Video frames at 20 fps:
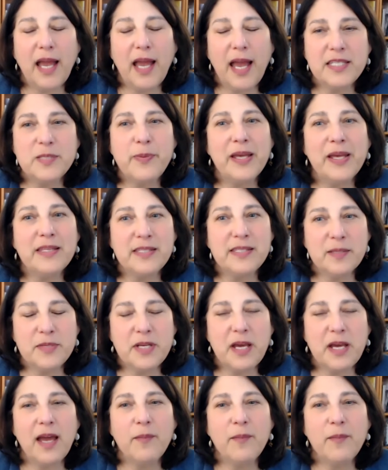spend some
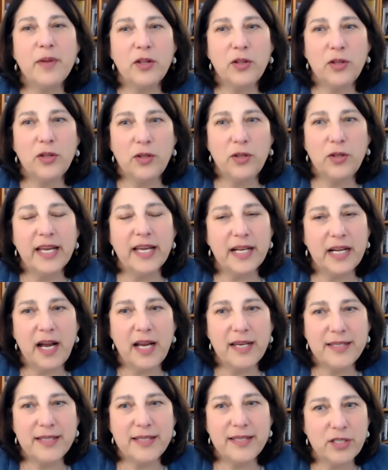time looking at
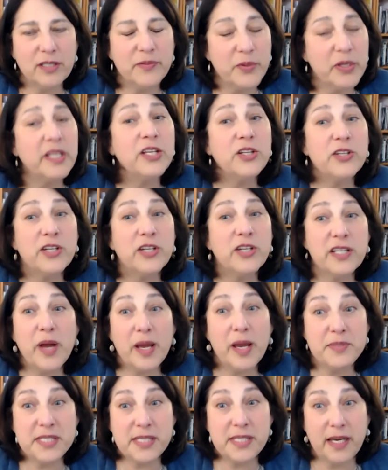Kaiser. Really look at the
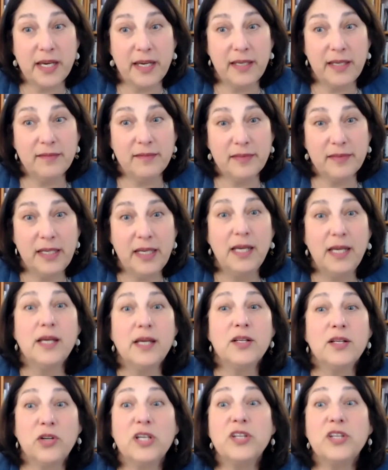website.
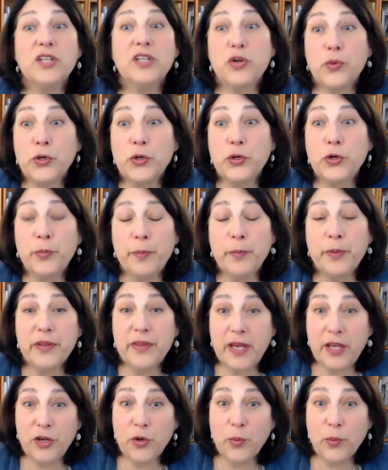Look at the group
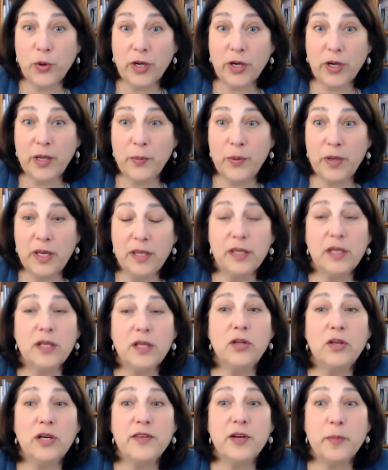that you're working with.
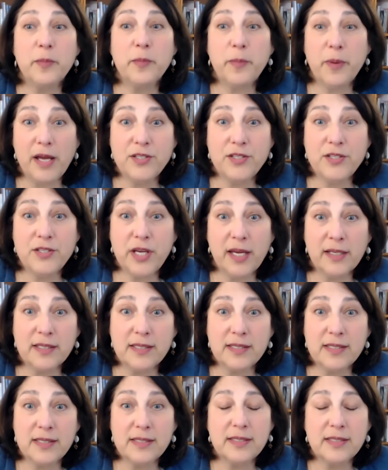Look at their
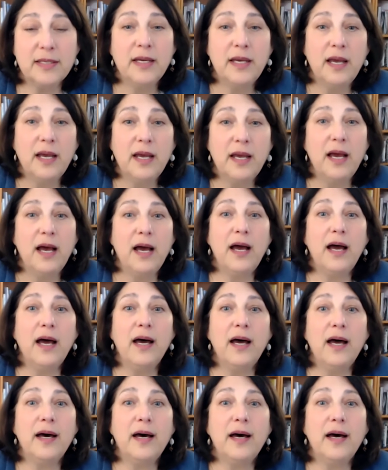projects.
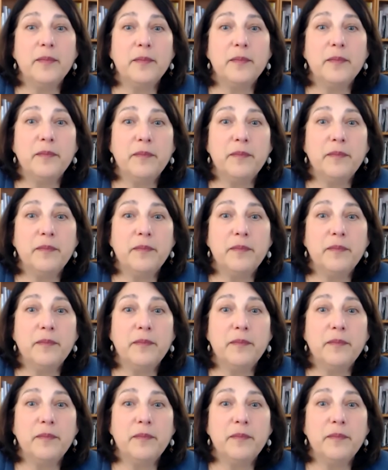I